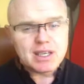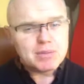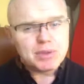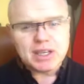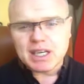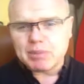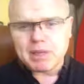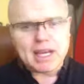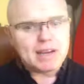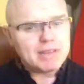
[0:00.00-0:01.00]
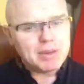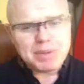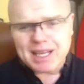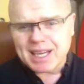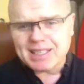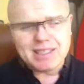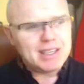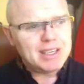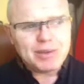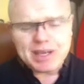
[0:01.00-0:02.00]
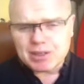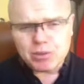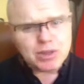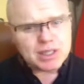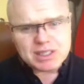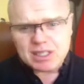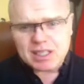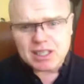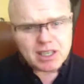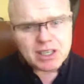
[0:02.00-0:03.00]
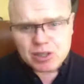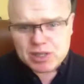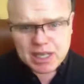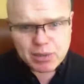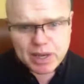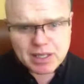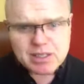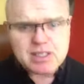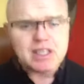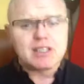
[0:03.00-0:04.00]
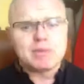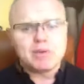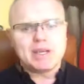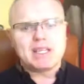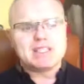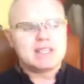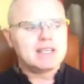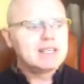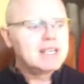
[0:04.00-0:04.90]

But you got to plan. If you don't plan, you ain't going to work. You're not going to lose any weight, because it's not going to be realistic.